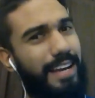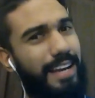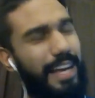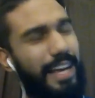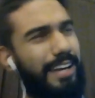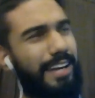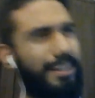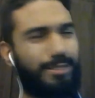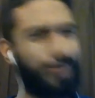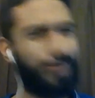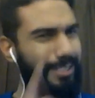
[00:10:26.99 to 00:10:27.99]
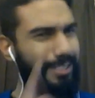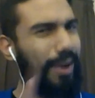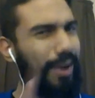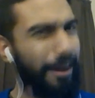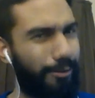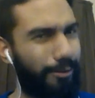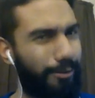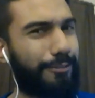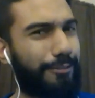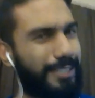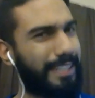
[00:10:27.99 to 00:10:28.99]
And there's a reason why I'm
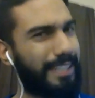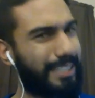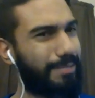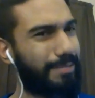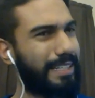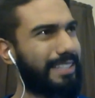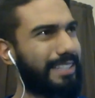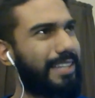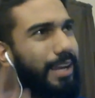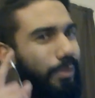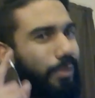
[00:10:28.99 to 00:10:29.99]
referencing this, because we